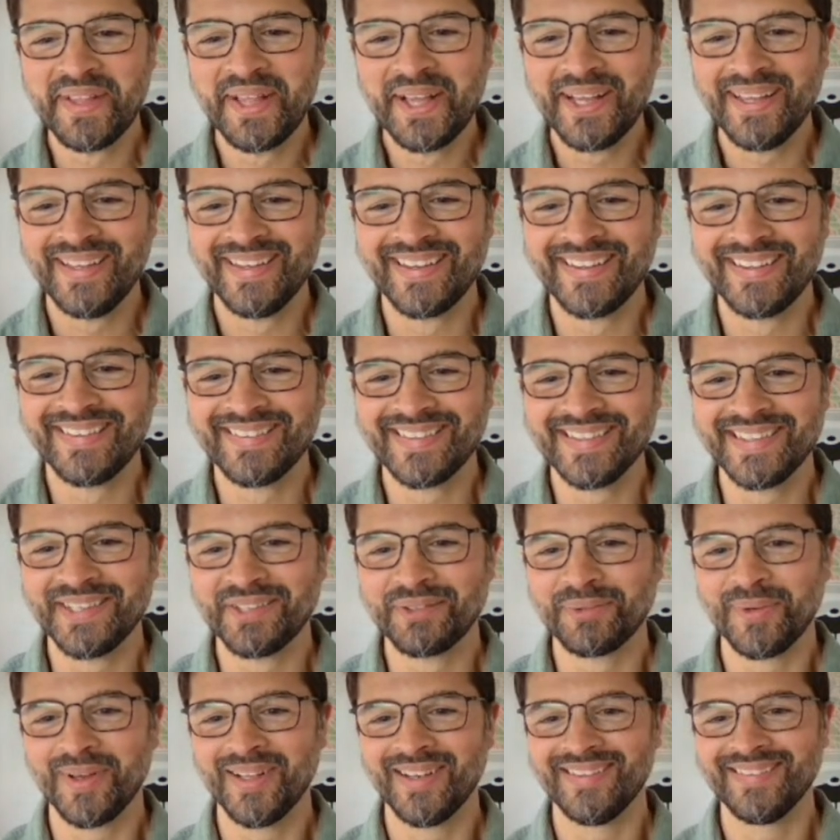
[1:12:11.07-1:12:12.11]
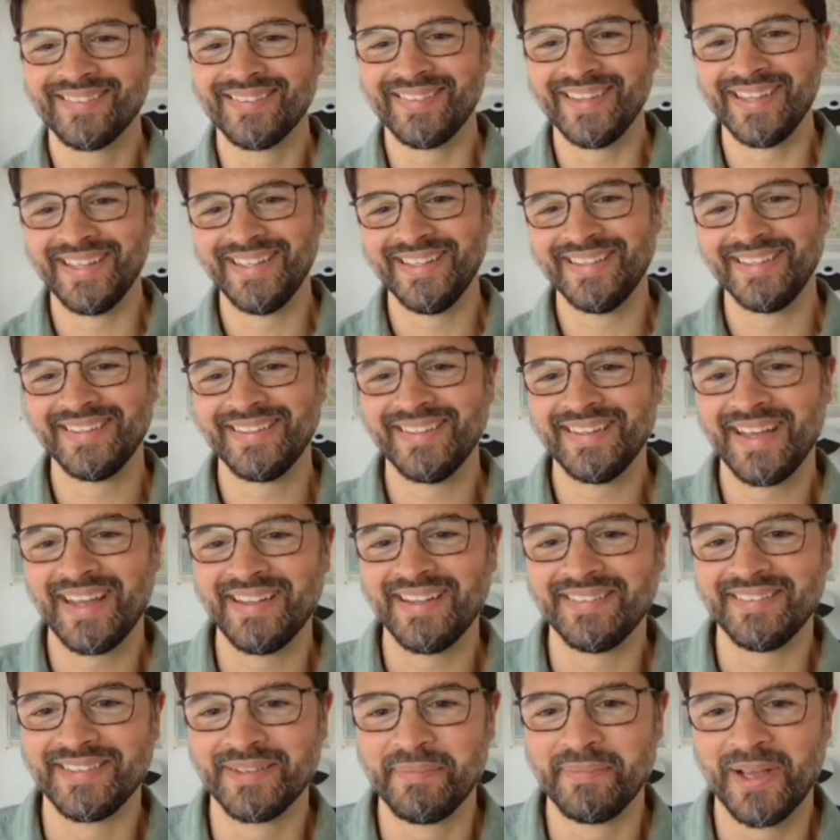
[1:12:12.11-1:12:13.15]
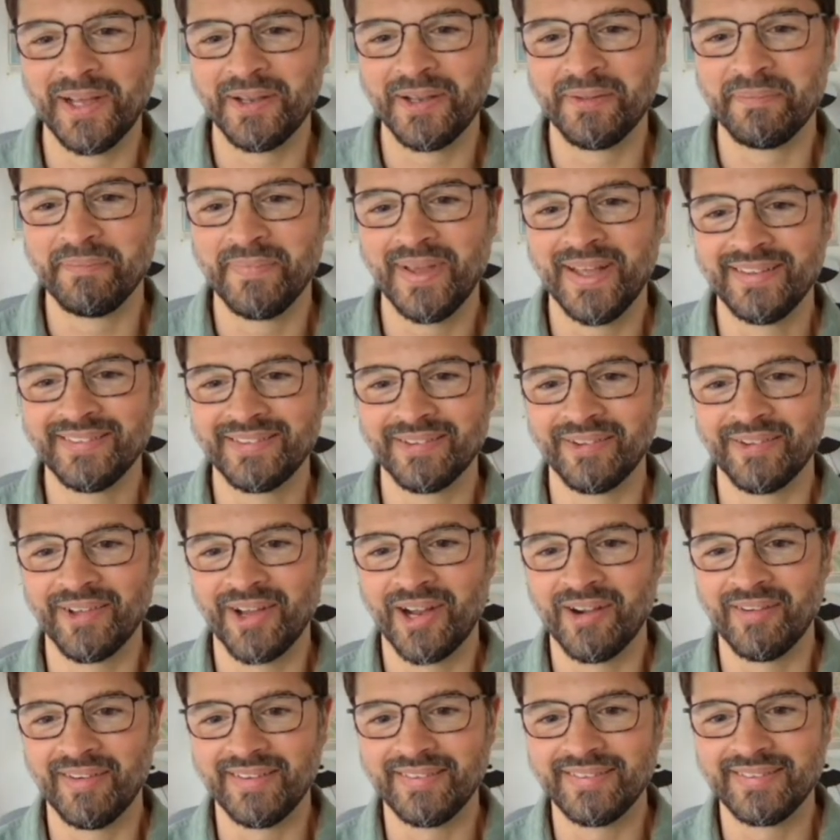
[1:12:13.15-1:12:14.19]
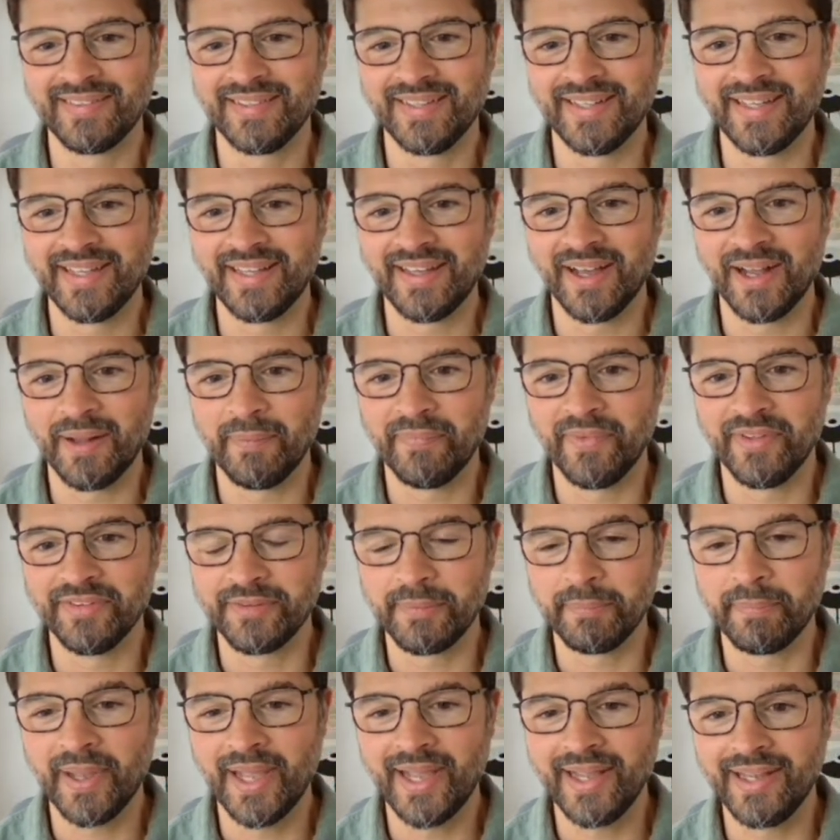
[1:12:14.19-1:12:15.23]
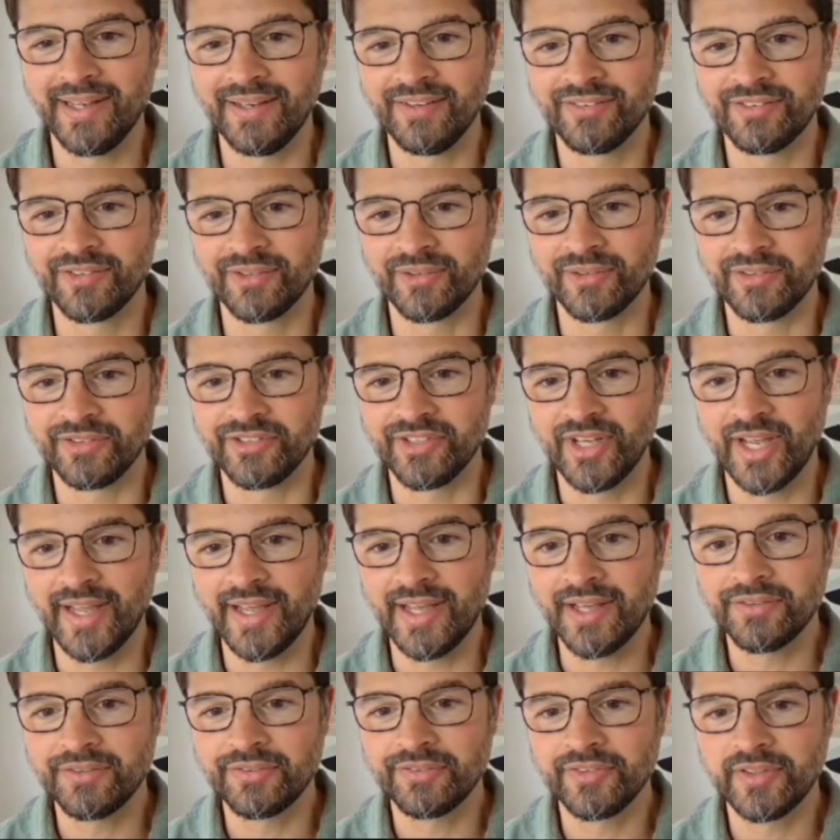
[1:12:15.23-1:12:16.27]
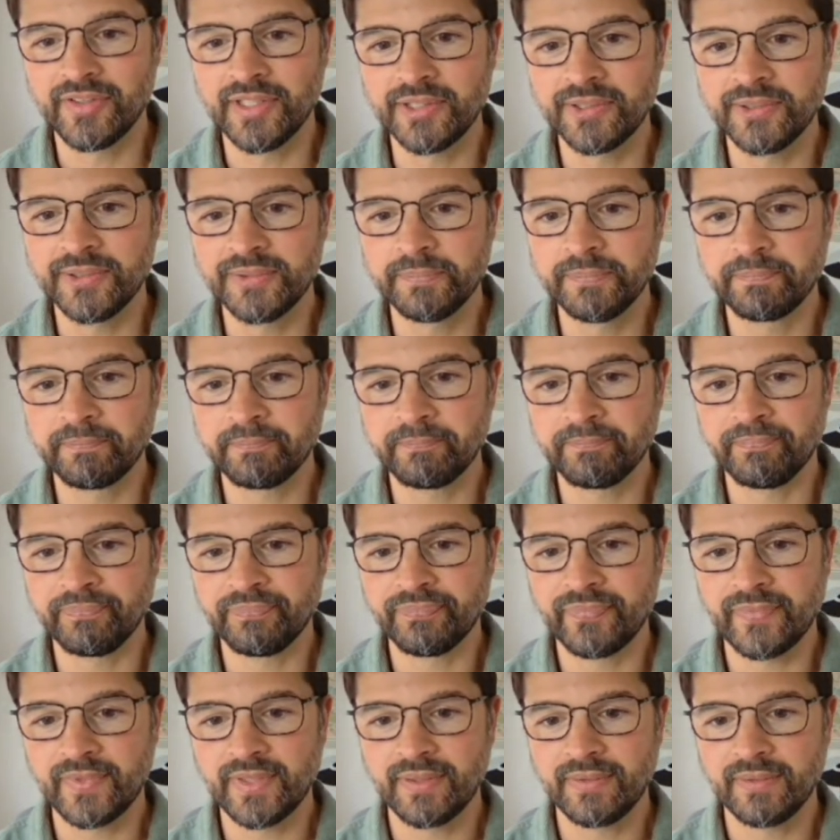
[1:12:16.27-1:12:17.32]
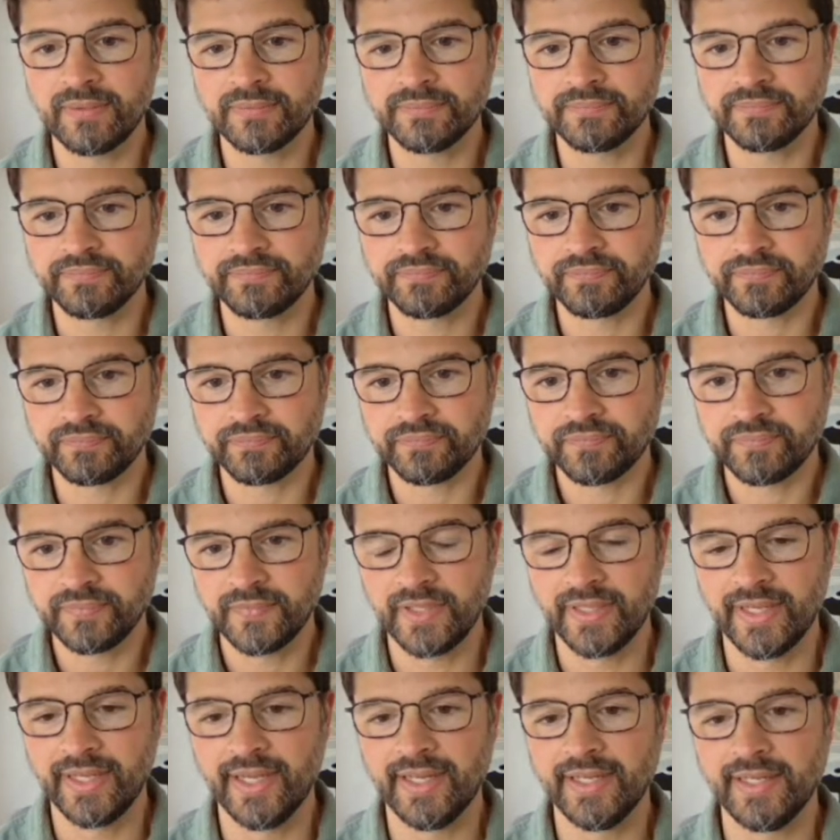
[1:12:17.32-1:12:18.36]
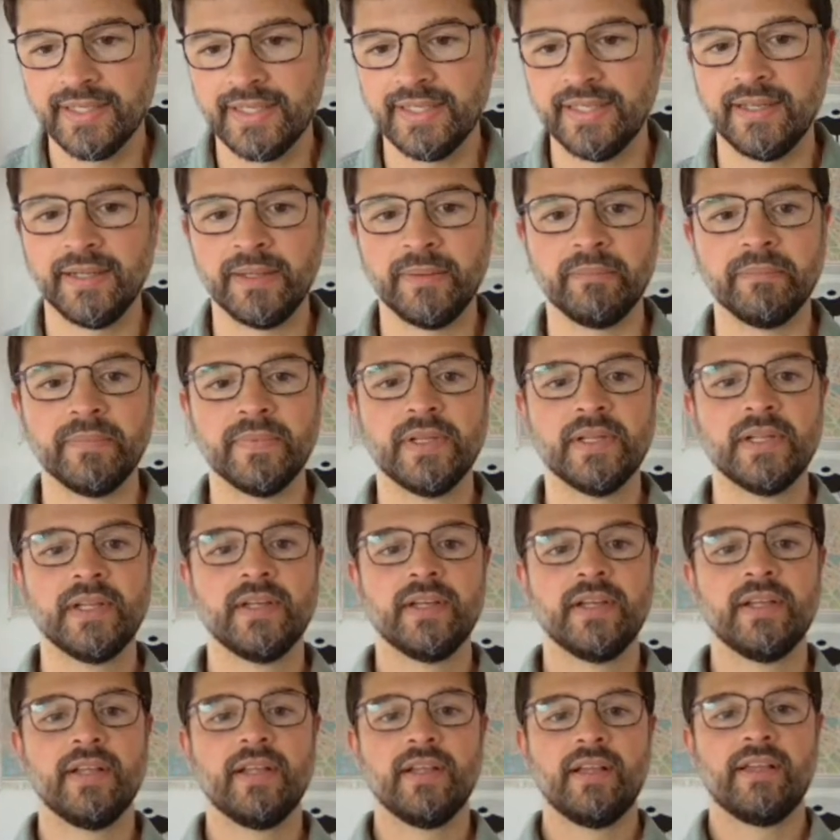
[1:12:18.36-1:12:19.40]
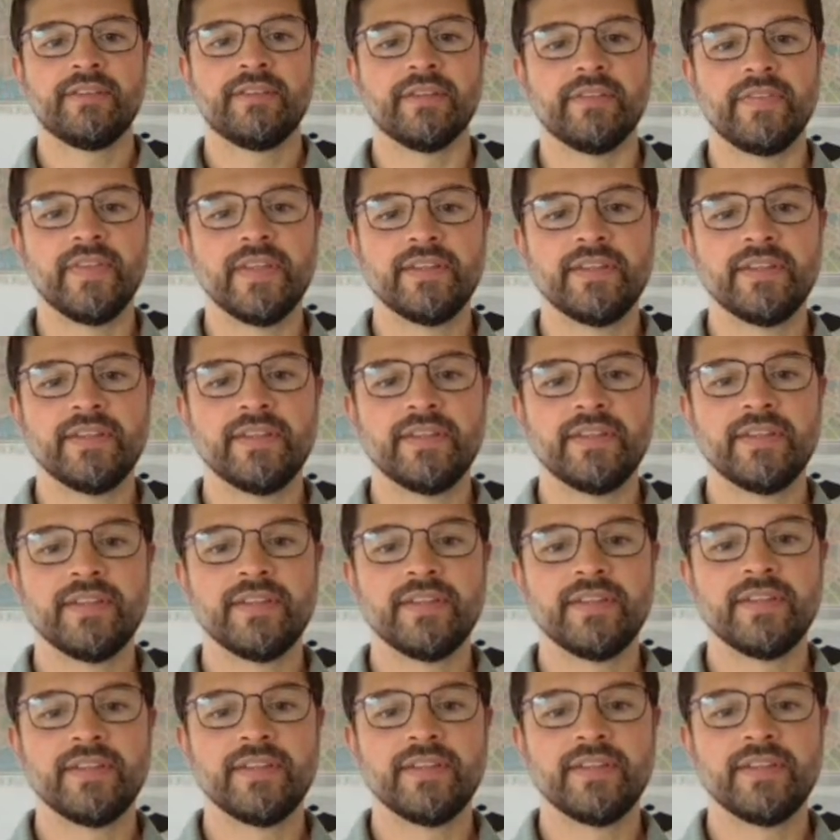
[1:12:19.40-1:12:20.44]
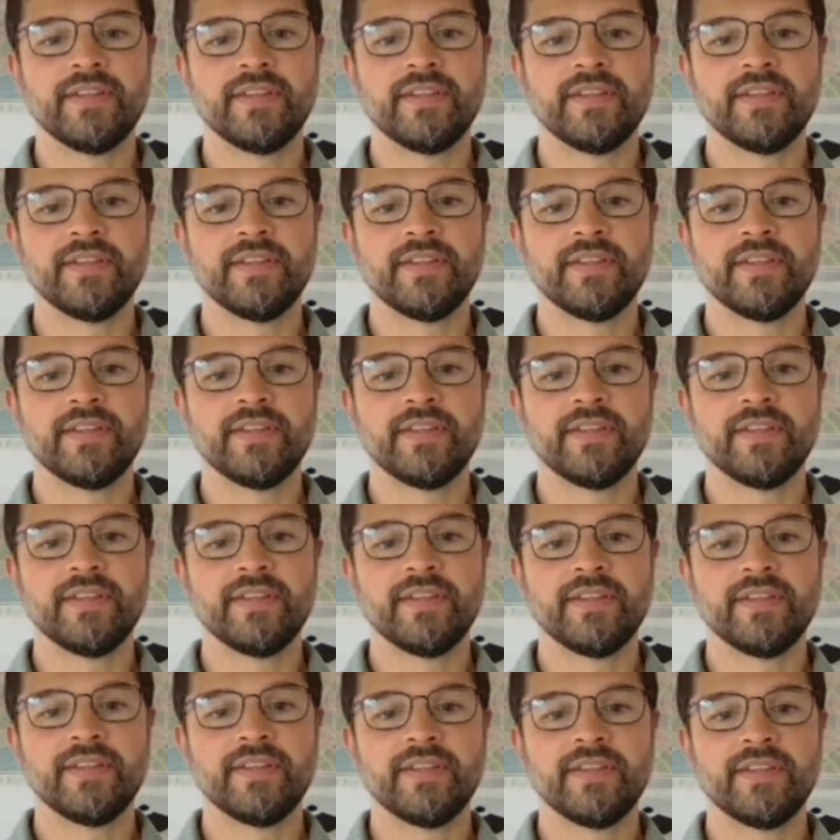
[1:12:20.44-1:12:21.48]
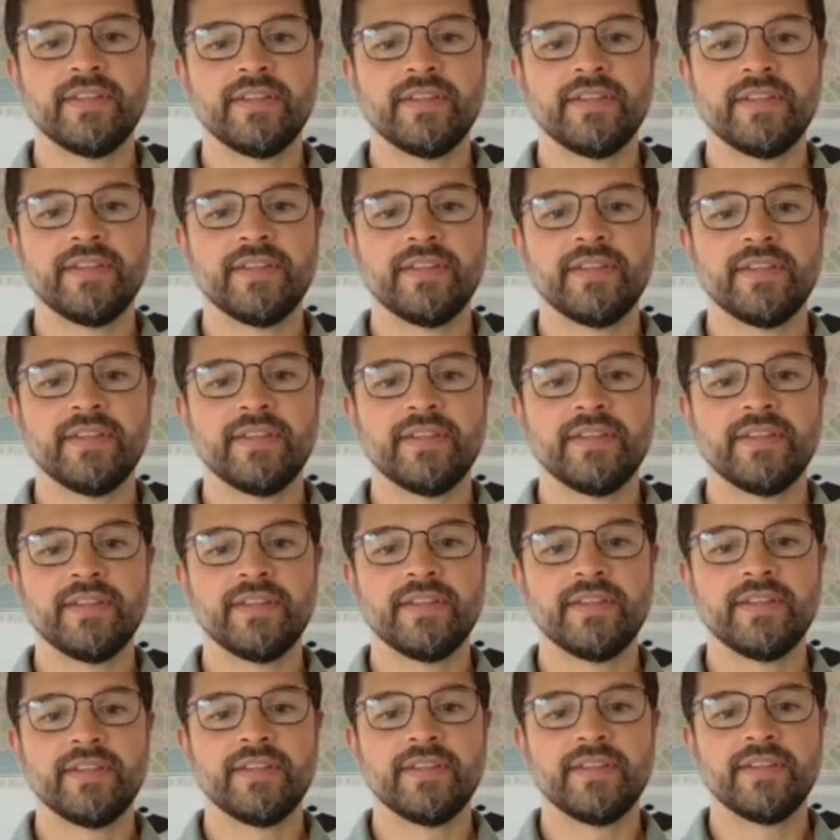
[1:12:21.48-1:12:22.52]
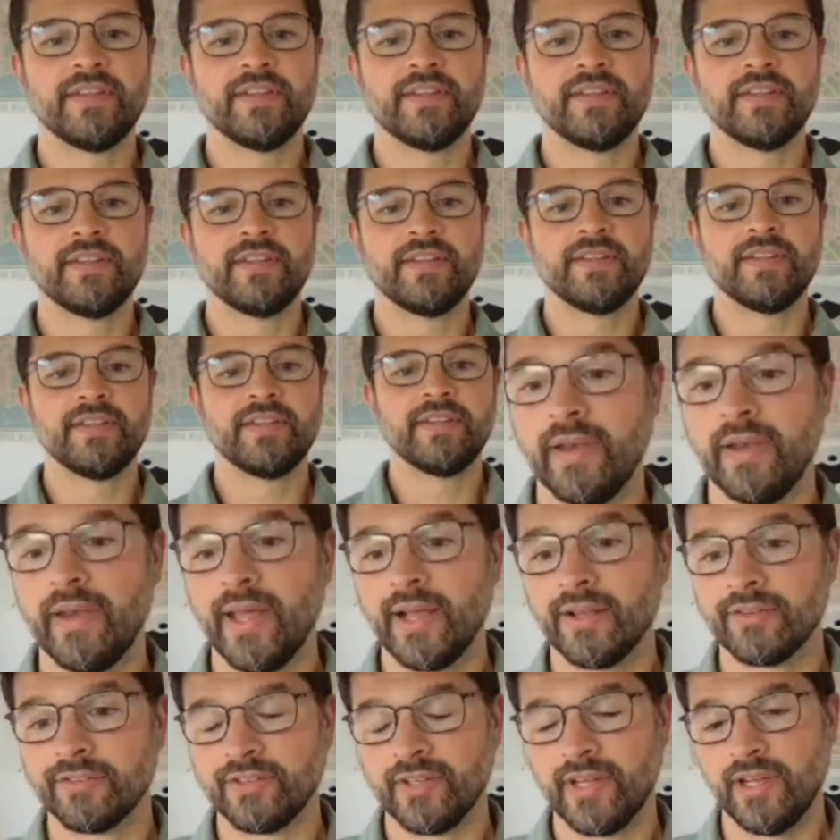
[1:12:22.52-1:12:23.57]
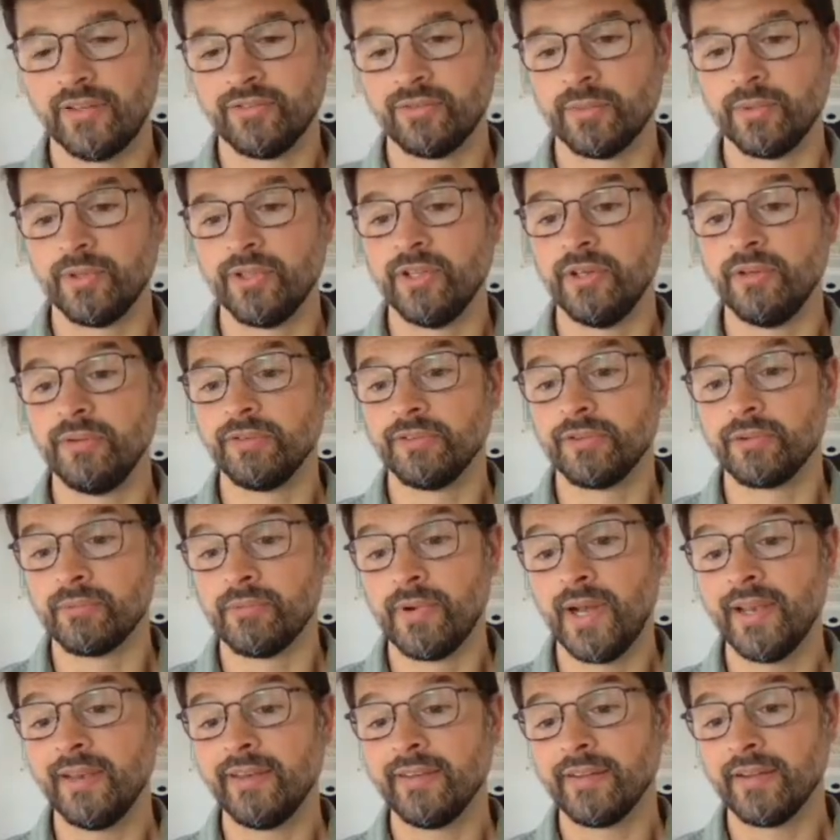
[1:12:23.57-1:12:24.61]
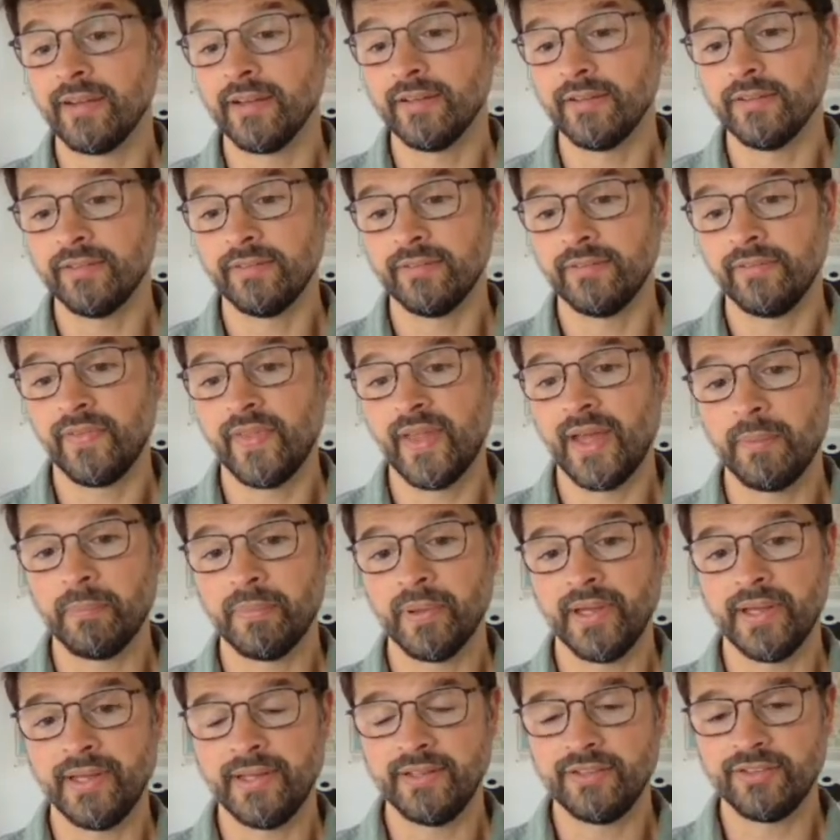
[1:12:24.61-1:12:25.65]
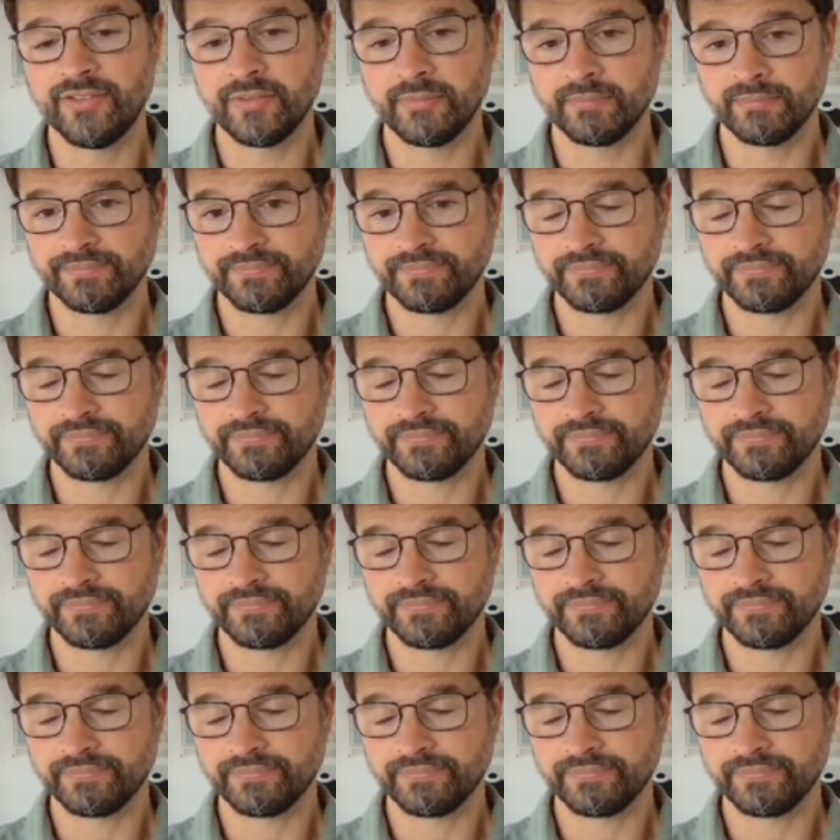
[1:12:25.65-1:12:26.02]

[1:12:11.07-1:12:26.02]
You can see, as well as the HTML and meta and RSC, there's a page.js file. Yeah. So this is all the server code that Next.js will use to render that page,